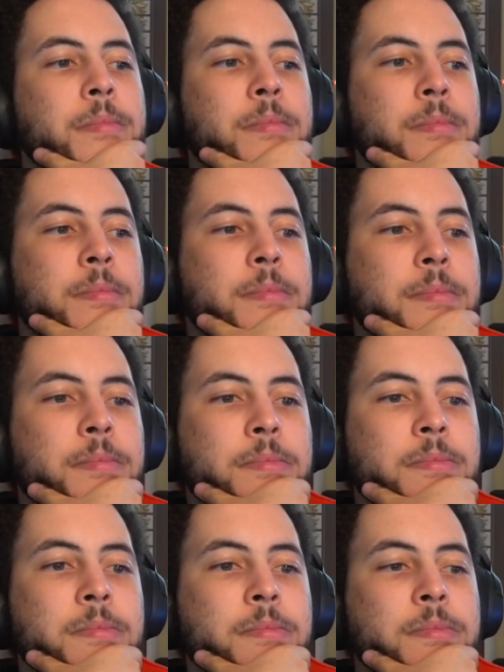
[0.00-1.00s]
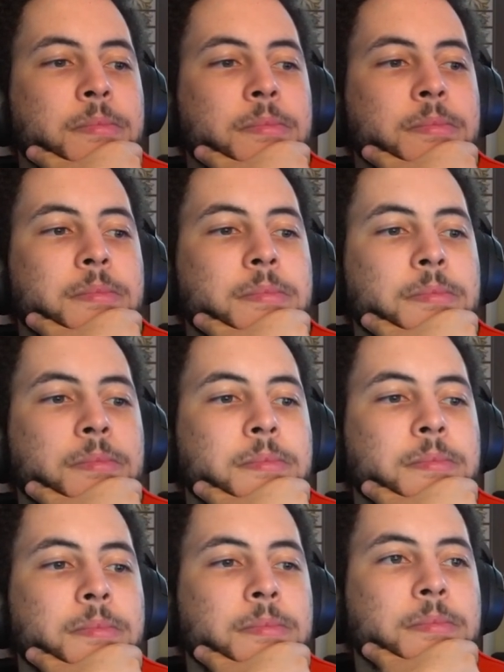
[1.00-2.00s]

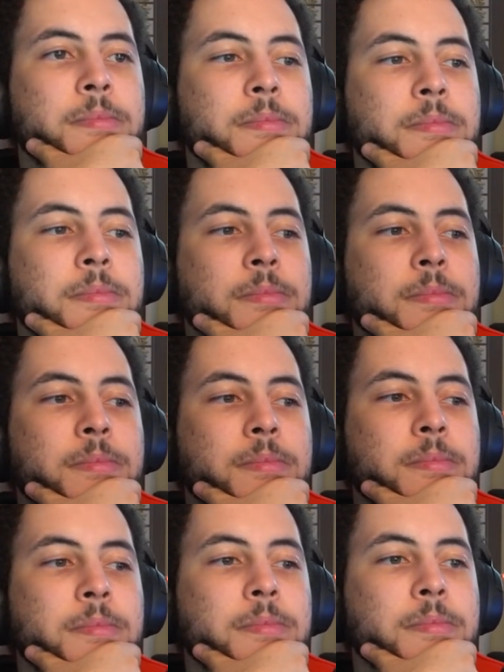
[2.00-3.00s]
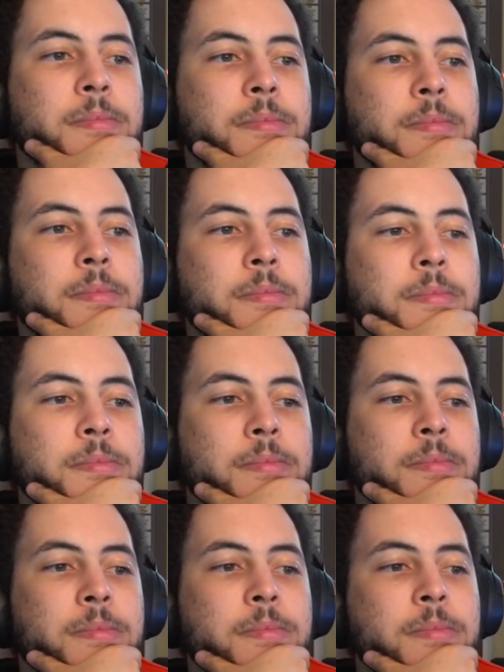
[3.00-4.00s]

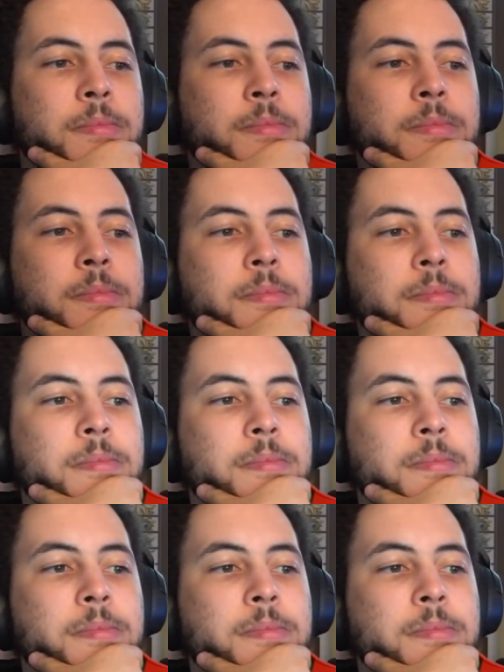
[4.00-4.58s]
(no one is talking)